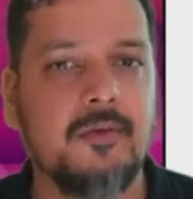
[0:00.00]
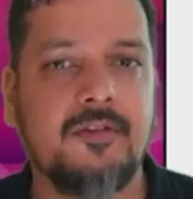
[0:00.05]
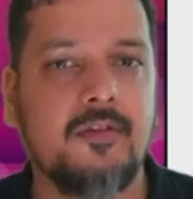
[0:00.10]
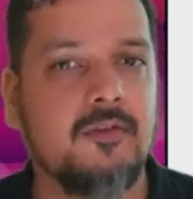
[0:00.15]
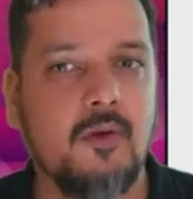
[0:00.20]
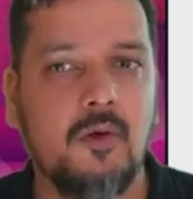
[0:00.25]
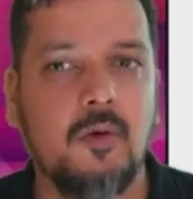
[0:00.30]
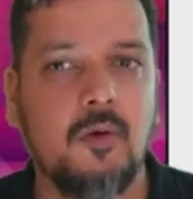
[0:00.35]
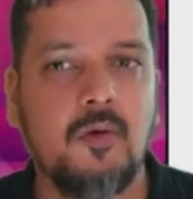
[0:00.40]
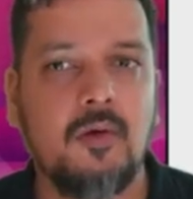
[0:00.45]

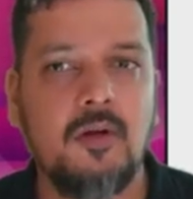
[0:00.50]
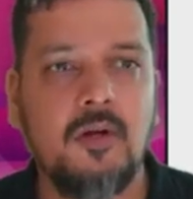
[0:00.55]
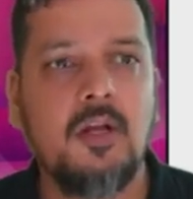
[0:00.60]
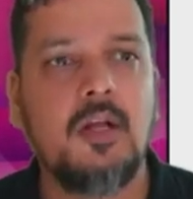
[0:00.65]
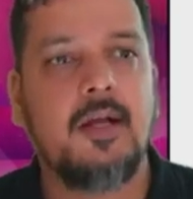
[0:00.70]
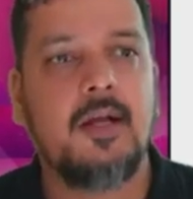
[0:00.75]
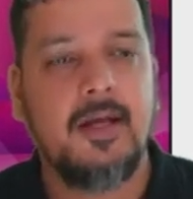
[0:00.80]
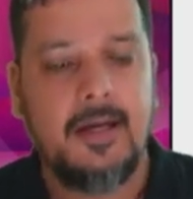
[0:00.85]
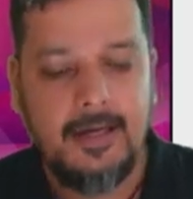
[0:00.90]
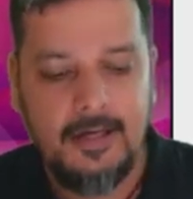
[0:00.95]
No.
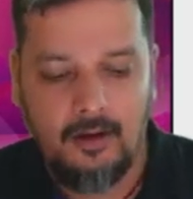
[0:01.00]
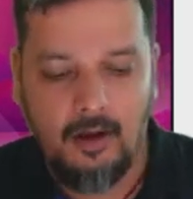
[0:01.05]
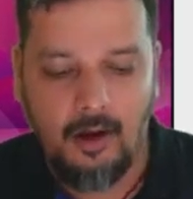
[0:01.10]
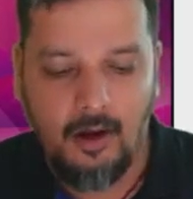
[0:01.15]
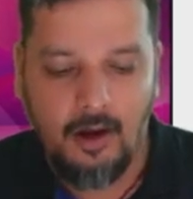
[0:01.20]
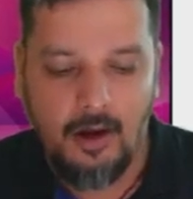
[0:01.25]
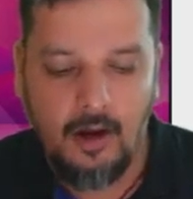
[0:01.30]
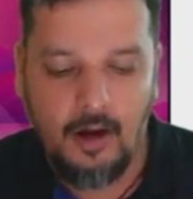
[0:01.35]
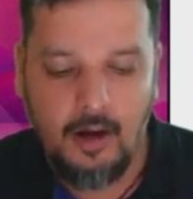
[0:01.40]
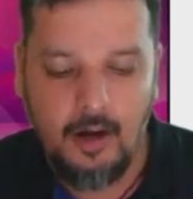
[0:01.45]
In
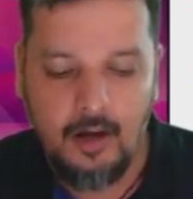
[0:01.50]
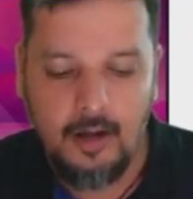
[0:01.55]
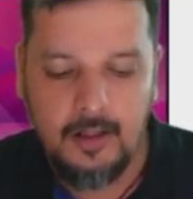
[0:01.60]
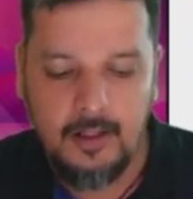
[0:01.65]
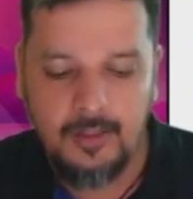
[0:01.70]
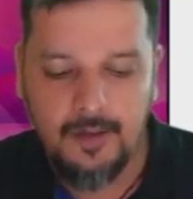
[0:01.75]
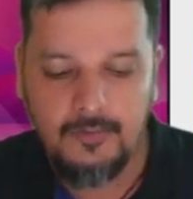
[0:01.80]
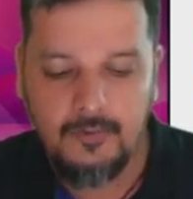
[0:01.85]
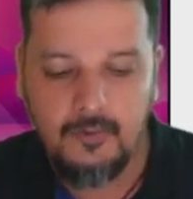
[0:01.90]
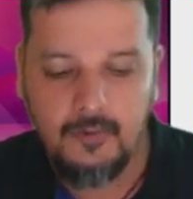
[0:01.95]
all
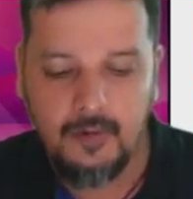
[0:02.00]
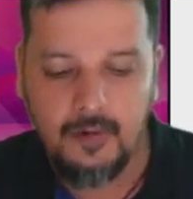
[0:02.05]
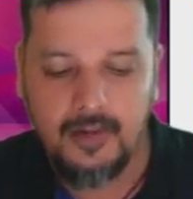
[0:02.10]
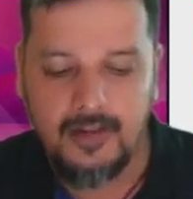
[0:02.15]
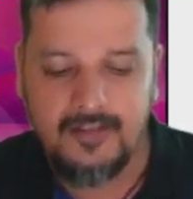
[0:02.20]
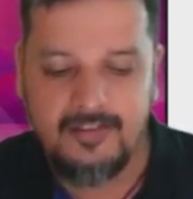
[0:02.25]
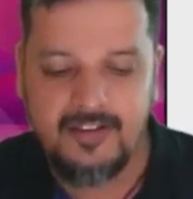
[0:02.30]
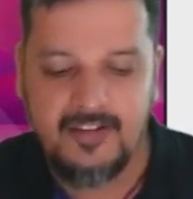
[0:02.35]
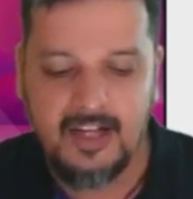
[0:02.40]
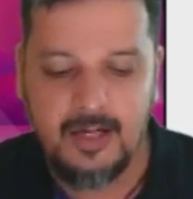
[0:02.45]
the 4
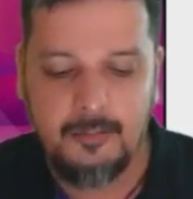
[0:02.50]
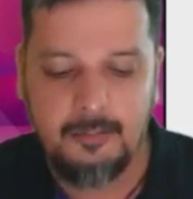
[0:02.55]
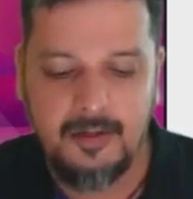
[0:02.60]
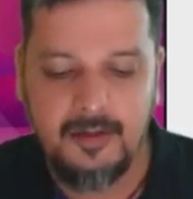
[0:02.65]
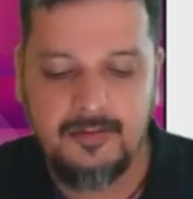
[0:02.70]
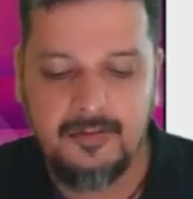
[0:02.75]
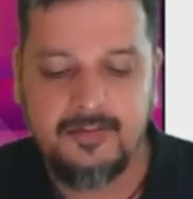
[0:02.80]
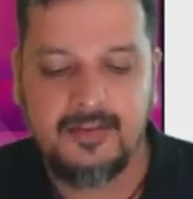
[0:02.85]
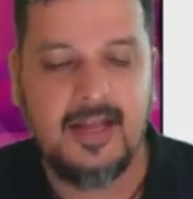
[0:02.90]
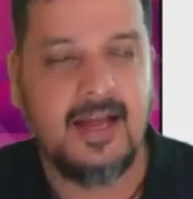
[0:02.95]

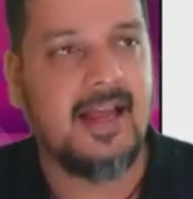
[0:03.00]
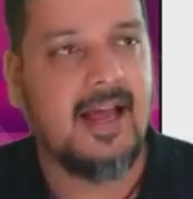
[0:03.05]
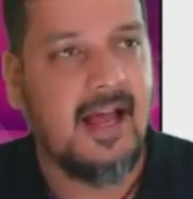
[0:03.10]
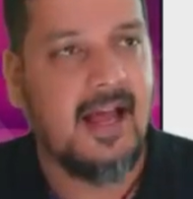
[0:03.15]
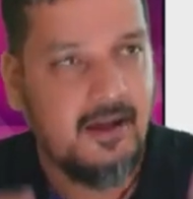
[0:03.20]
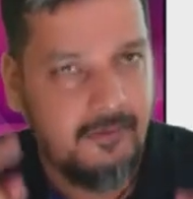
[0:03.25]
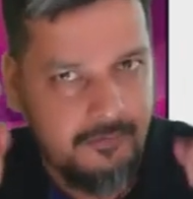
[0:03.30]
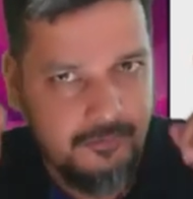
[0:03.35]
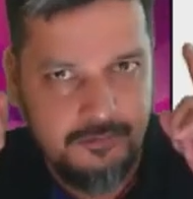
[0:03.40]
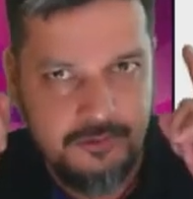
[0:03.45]
examples, I
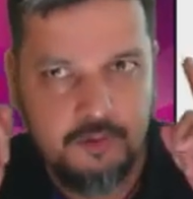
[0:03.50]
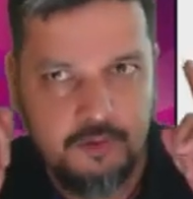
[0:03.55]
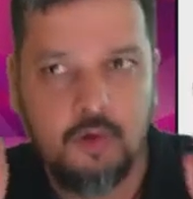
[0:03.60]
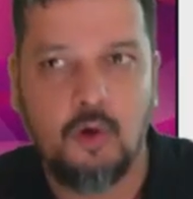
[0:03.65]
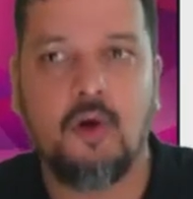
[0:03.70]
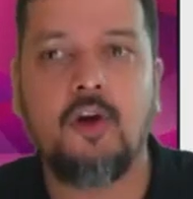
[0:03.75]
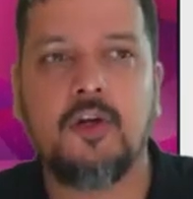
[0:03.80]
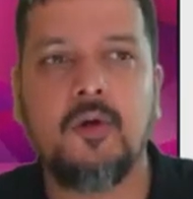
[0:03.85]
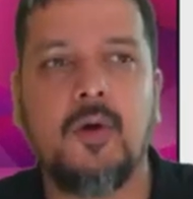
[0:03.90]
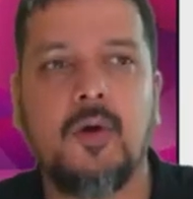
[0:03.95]
have
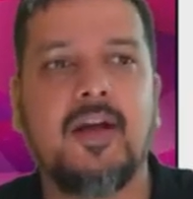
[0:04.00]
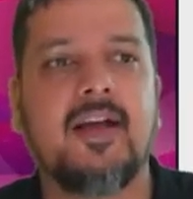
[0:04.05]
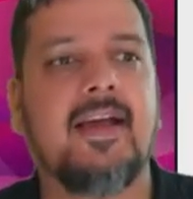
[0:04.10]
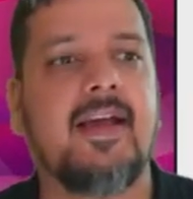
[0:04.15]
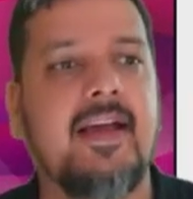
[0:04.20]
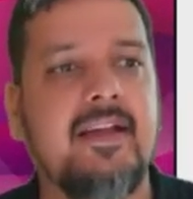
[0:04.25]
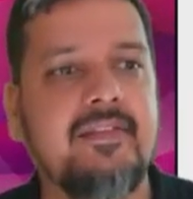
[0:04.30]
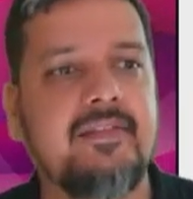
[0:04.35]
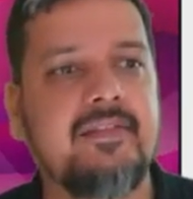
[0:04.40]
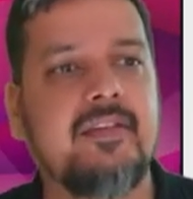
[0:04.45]
shown you a
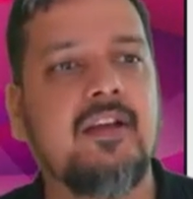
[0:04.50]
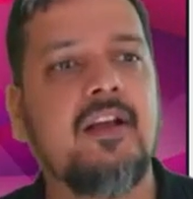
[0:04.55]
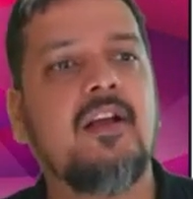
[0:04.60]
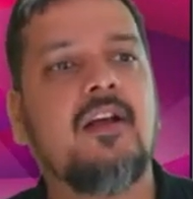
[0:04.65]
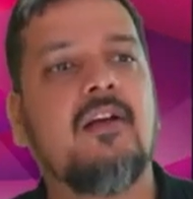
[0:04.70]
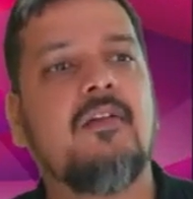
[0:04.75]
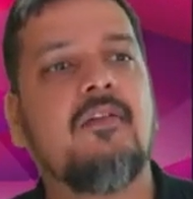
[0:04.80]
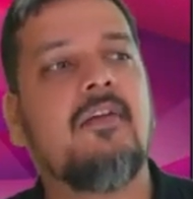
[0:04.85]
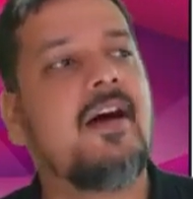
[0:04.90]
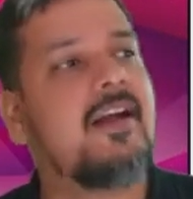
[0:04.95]
case
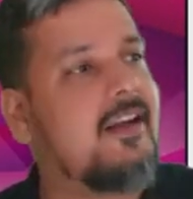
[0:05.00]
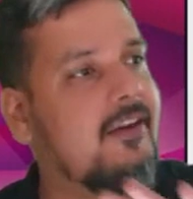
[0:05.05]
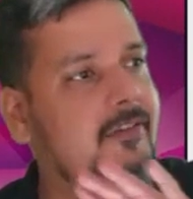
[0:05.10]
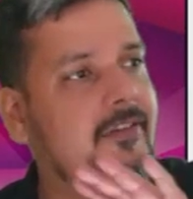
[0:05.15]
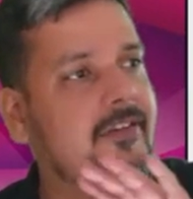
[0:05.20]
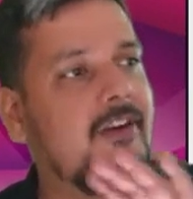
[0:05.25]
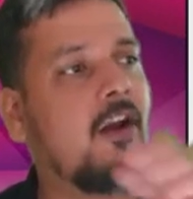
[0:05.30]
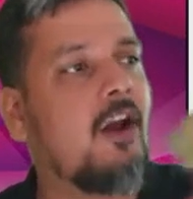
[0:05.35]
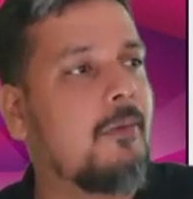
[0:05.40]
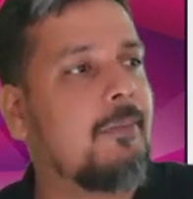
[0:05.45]
where it
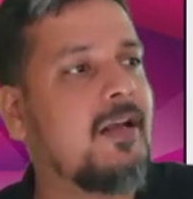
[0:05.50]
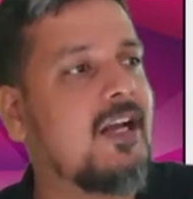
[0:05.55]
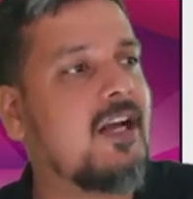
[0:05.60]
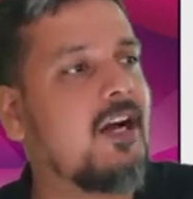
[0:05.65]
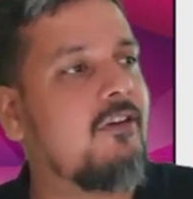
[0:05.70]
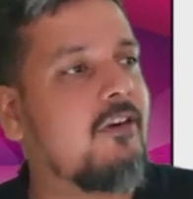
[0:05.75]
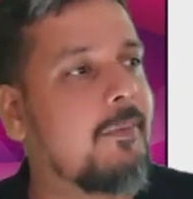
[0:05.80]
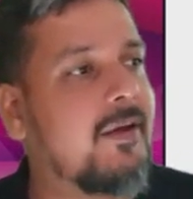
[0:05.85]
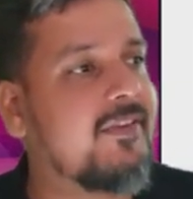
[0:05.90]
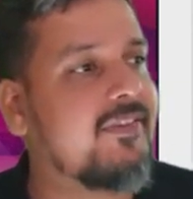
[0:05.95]
will not be
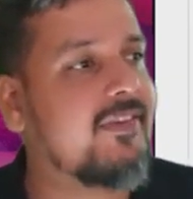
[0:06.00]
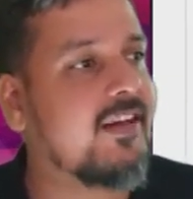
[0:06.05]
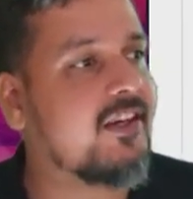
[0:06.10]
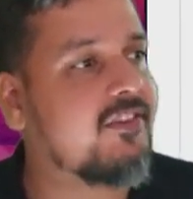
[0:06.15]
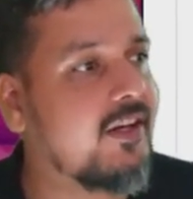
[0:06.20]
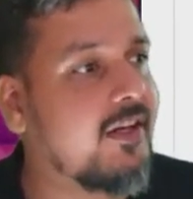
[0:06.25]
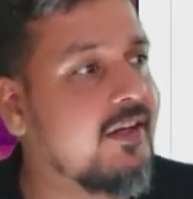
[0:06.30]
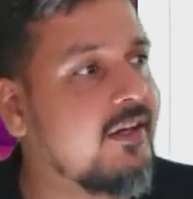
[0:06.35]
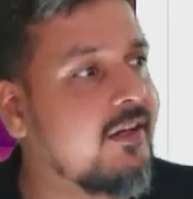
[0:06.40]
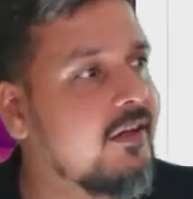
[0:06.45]
covered by
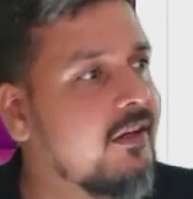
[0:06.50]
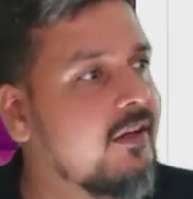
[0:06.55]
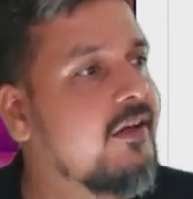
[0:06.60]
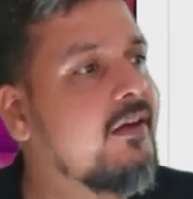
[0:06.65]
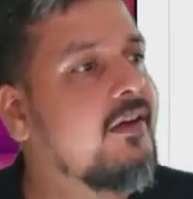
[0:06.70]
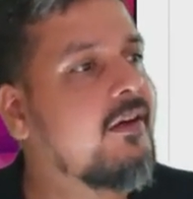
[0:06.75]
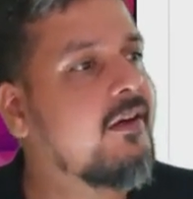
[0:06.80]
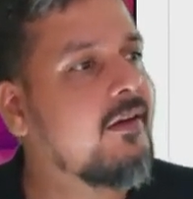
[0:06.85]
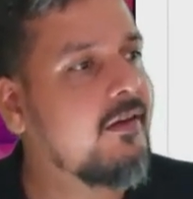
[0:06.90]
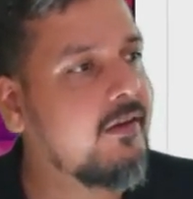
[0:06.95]
section
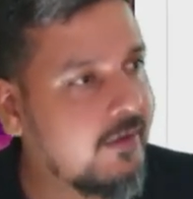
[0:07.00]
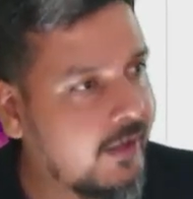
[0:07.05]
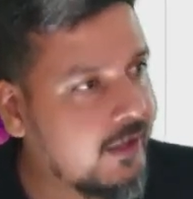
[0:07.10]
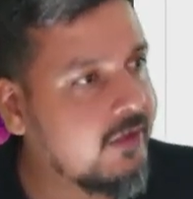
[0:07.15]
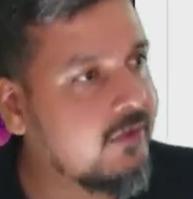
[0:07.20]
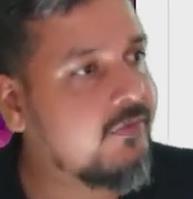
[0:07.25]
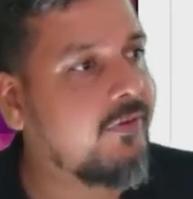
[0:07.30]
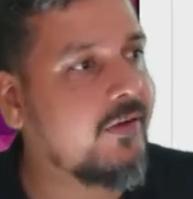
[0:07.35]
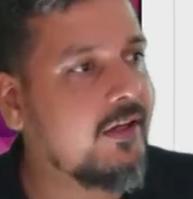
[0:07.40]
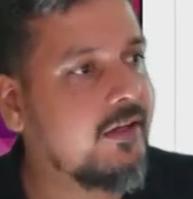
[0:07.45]

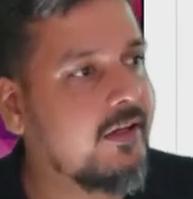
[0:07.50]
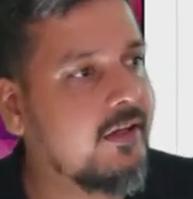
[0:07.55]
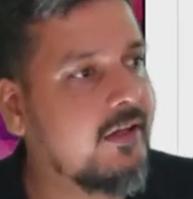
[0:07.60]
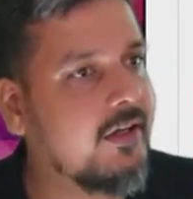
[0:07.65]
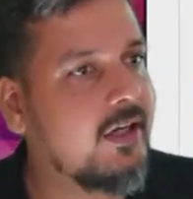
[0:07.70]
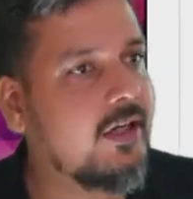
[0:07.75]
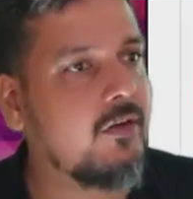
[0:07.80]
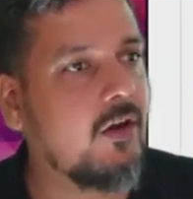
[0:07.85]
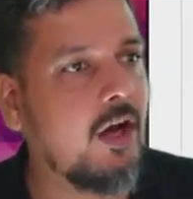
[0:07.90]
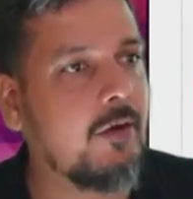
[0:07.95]
9.5.
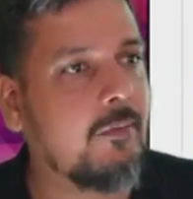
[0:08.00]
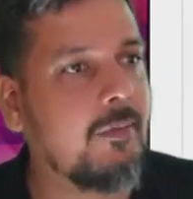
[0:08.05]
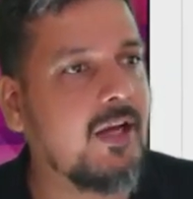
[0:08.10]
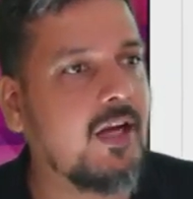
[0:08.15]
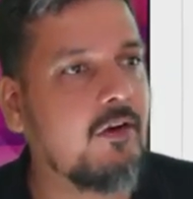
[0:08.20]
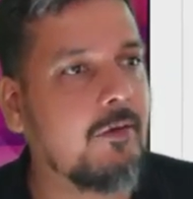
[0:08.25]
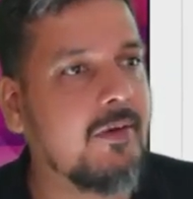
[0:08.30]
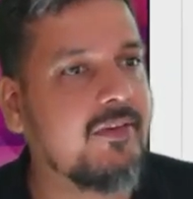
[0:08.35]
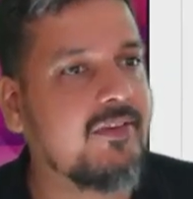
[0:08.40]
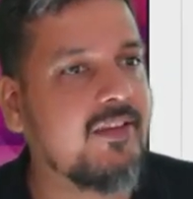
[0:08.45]
It will not be
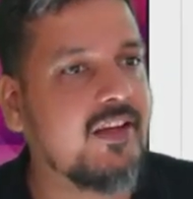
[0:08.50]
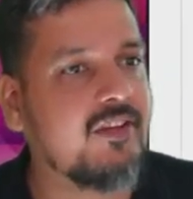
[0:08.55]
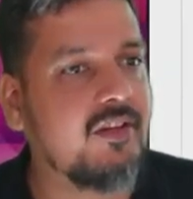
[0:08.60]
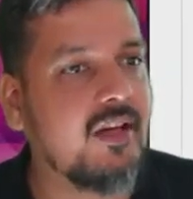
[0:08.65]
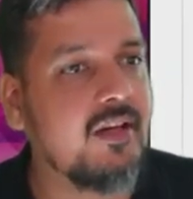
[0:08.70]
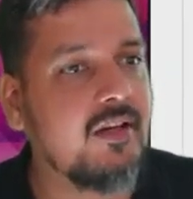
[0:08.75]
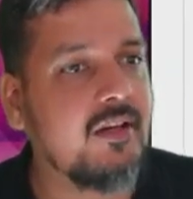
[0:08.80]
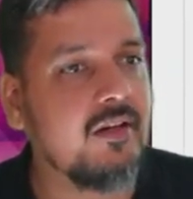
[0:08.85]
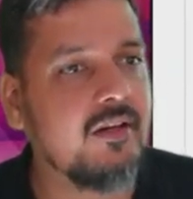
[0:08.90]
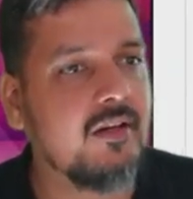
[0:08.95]
covered by
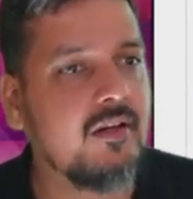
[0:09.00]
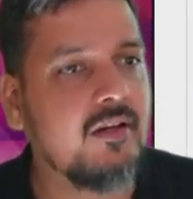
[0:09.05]
section.